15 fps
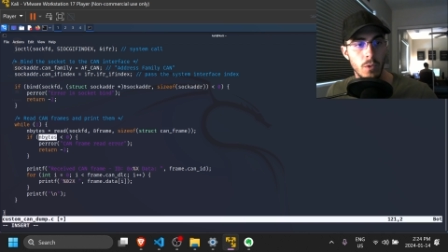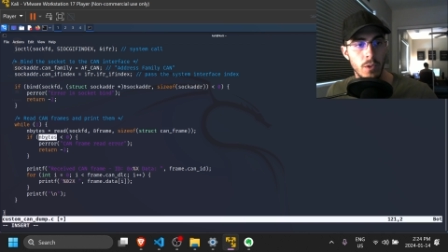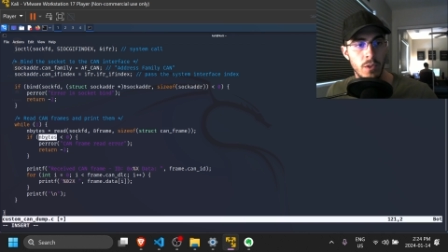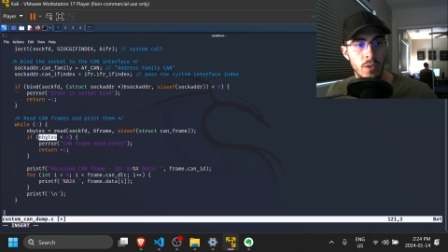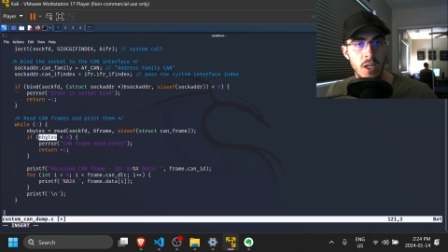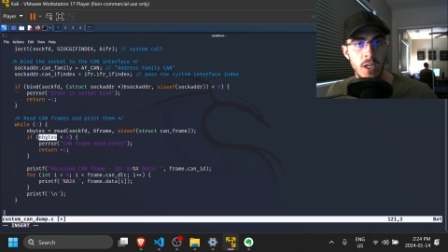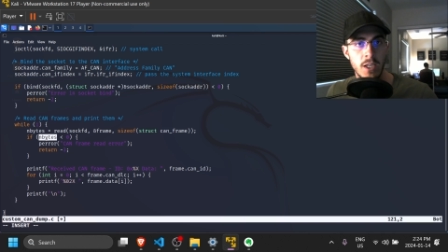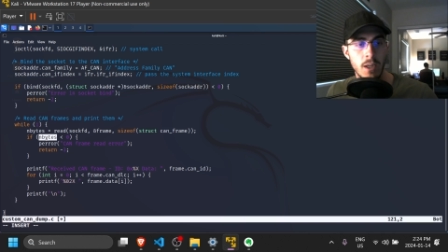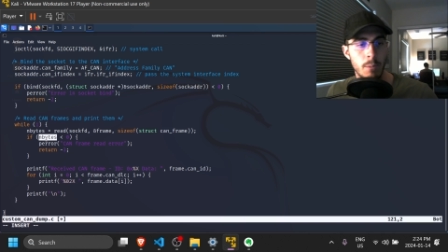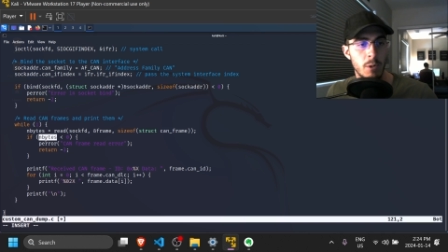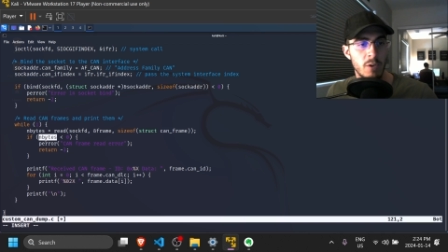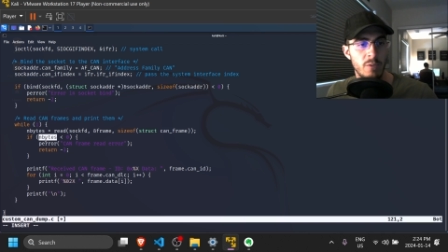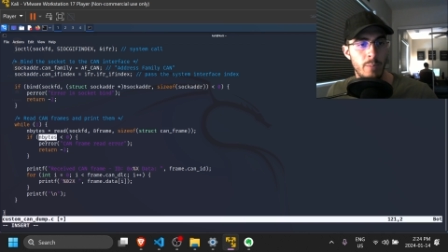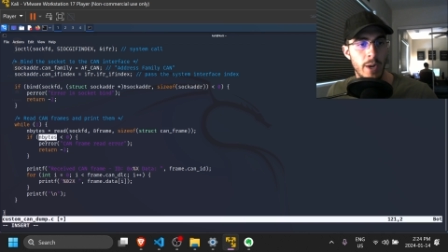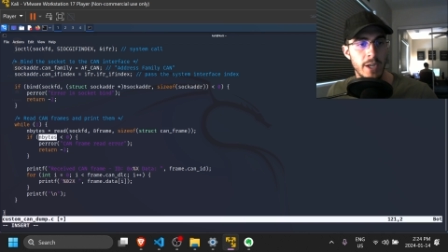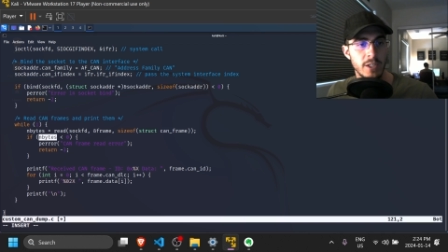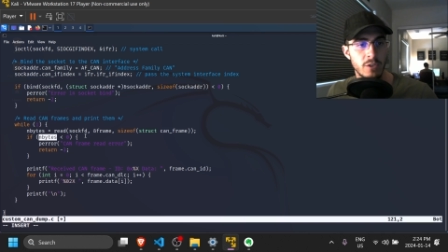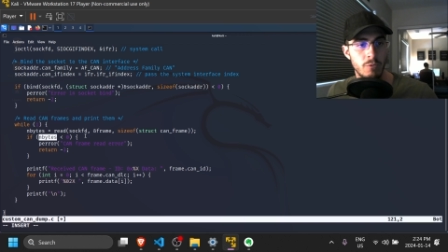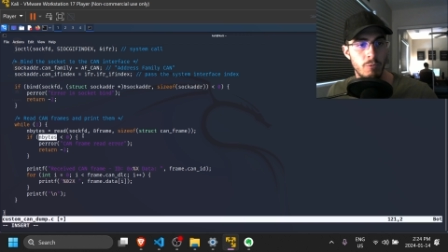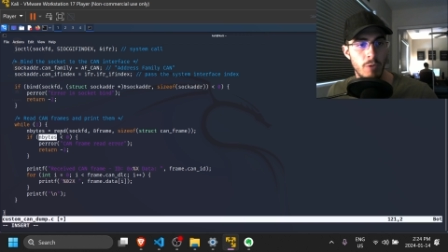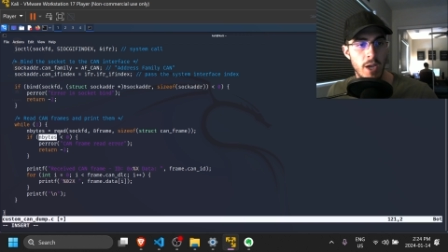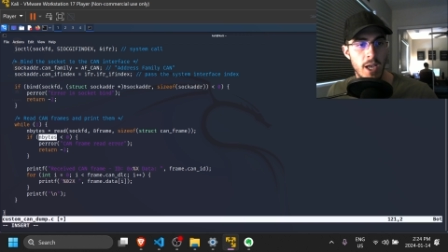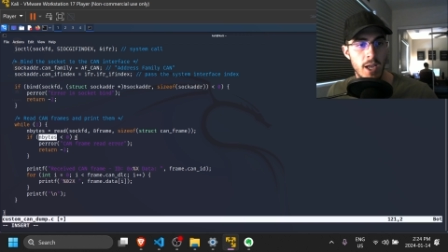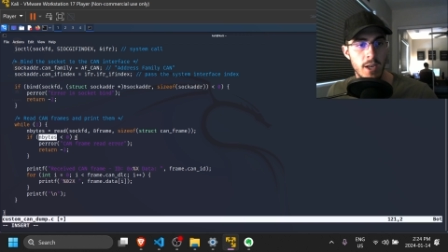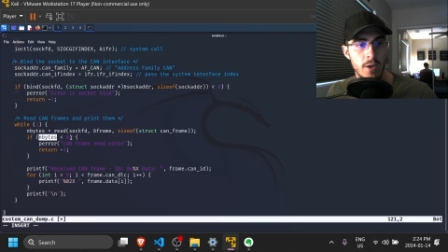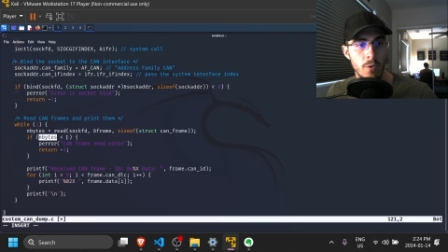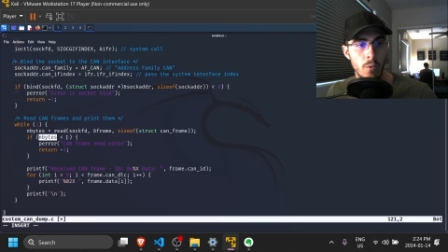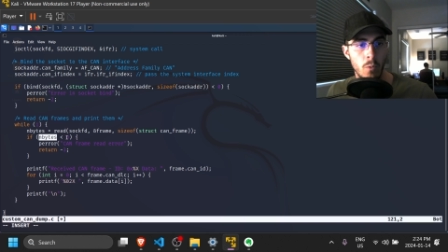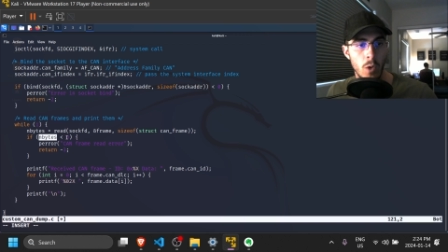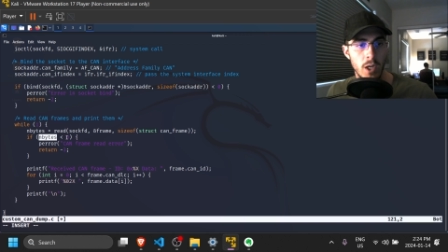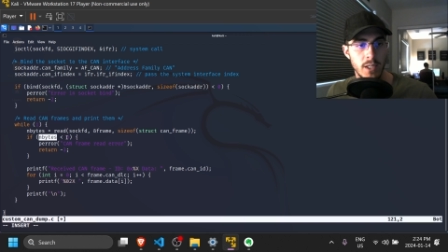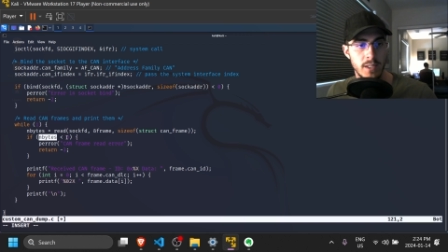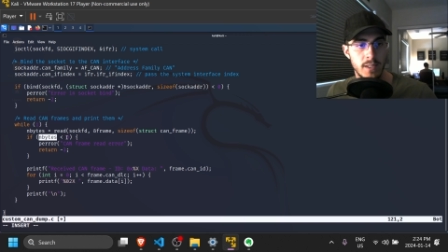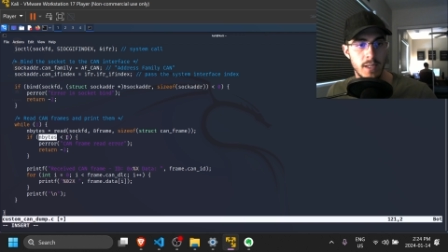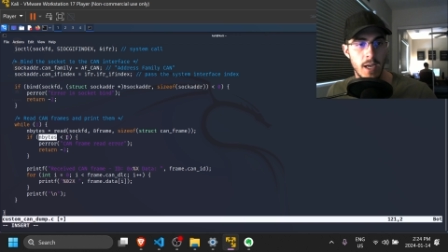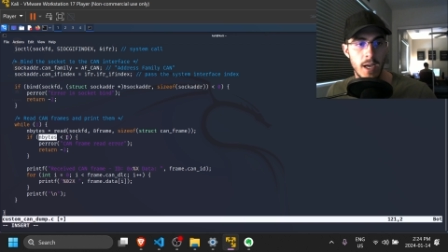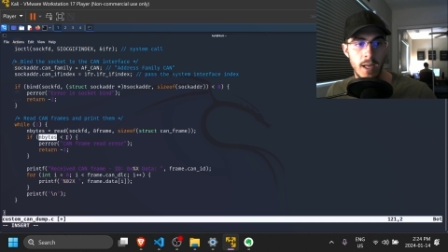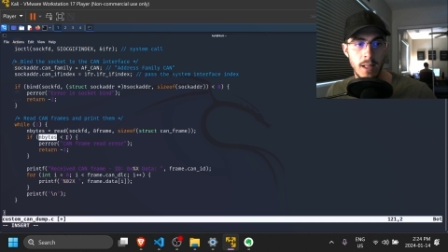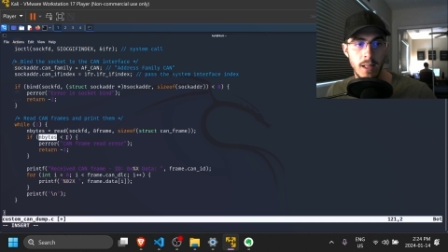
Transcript: the number of bytes read was uh,